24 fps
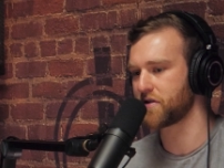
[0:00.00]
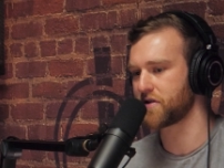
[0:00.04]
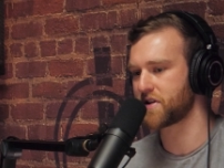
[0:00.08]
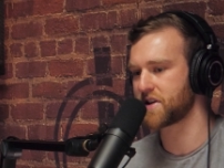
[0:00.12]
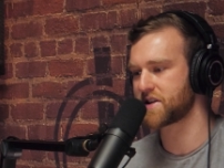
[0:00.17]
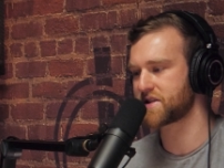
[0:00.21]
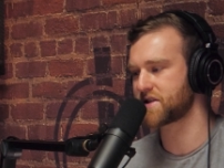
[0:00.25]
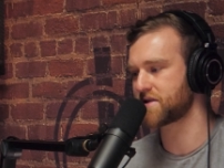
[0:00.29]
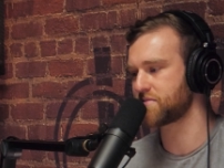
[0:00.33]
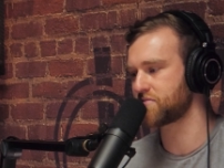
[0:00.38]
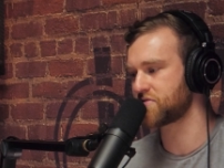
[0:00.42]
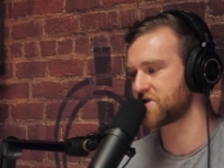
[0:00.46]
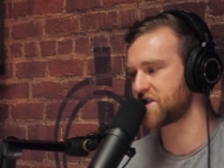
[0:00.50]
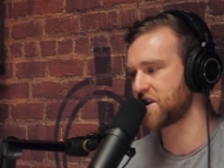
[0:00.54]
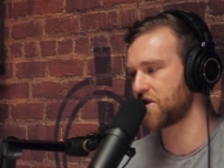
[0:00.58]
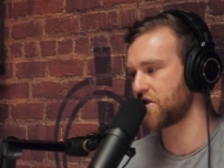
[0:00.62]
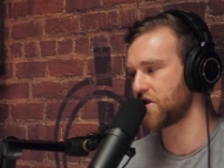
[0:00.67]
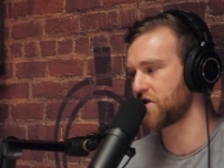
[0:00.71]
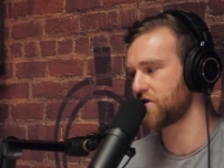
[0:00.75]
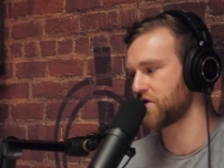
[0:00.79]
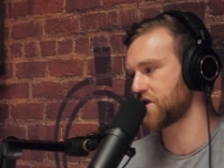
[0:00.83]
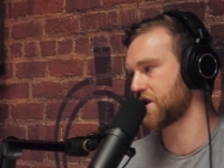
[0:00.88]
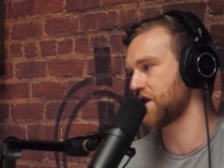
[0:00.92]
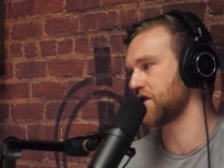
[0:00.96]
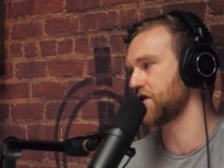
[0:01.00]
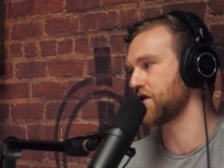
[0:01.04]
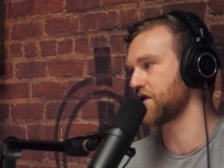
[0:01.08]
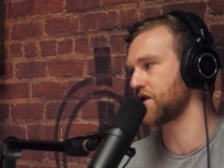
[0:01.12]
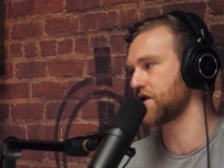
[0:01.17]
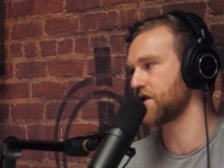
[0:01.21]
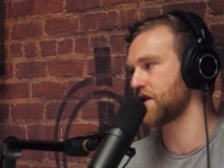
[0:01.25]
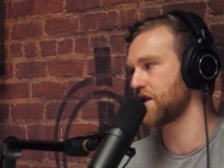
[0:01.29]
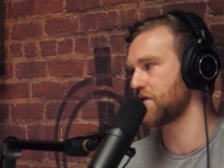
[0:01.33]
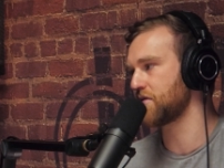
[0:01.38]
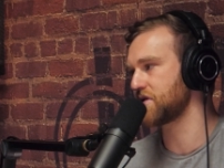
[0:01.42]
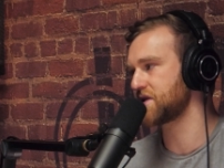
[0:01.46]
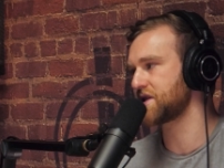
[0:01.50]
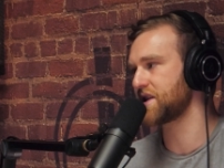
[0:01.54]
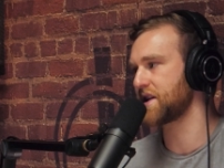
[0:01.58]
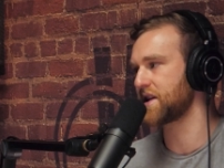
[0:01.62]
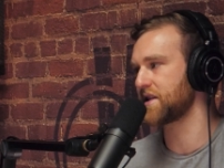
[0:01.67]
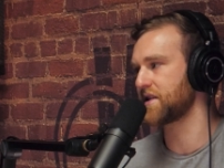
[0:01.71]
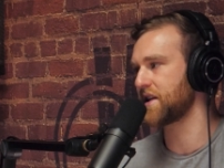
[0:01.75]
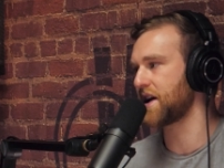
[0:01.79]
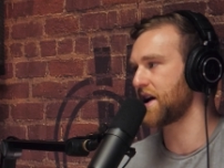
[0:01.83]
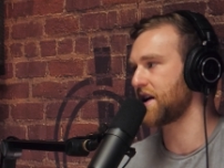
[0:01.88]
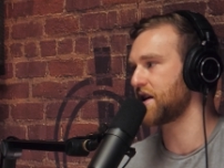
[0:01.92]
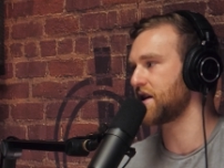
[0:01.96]
this serial killer that was in
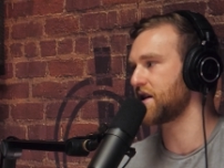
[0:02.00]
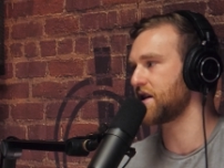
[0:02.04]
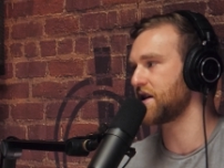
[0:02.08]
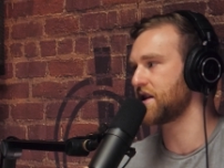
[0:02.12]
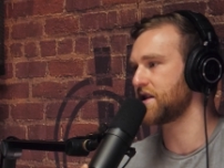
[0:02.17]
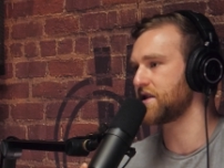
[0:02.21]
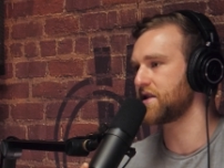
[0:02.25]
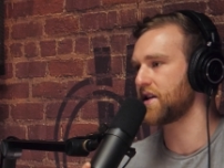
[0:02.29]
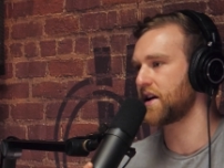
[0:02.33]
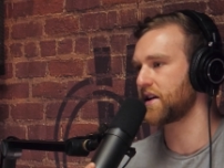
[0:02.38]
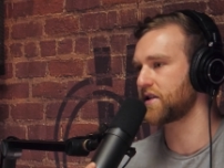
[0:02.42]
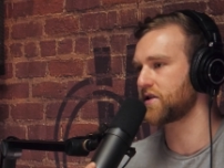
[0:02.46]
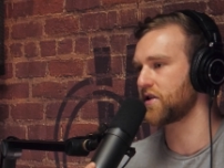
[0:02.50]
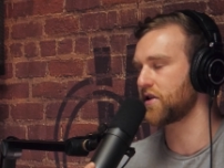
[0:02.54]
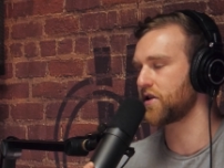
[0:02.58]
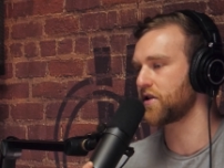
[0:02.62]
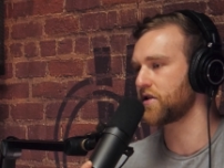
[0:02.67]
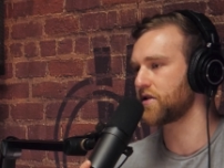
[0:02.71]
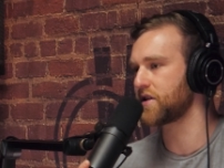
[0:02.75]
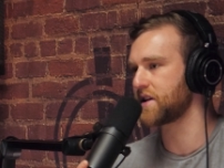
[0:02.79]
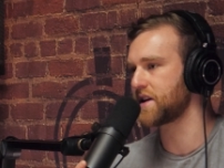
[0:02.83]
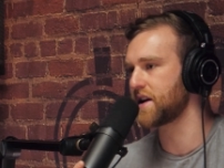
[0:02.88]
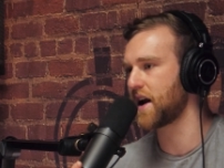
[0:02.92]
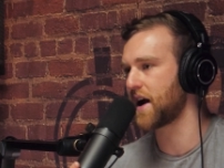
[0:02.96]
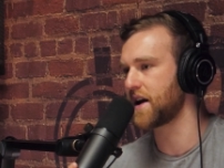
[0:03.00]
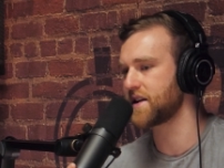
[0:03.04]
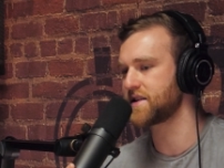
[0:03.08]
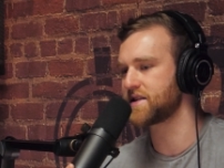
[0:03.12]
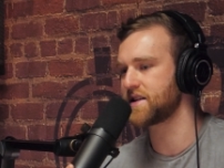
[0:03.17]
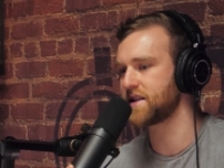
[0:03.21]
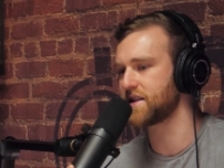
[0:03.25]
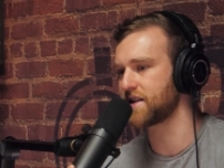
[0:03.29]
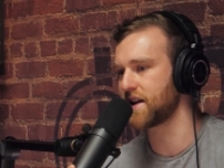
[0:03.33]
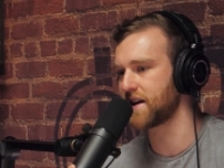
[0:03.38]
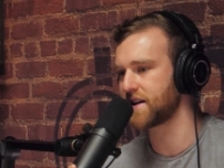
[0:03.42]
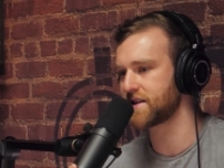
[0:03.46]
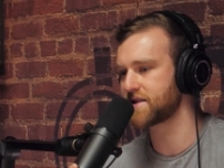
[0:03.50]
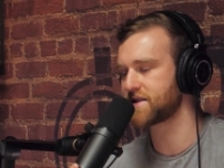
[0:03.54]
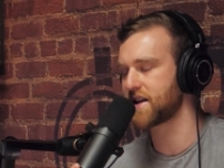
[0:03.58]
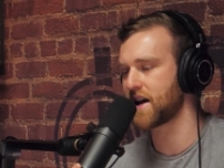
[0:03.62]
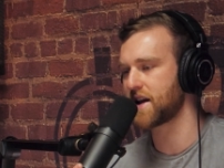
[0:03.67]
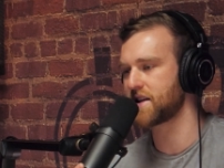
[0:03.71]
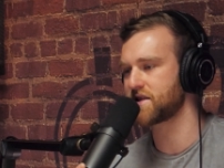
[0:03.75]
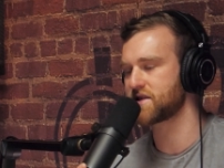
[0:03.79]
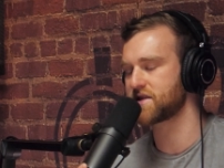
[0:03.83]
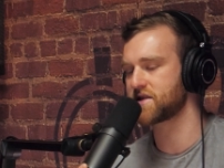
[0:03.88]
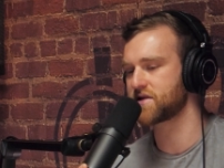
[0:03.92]
Atlanta in like the early 10s,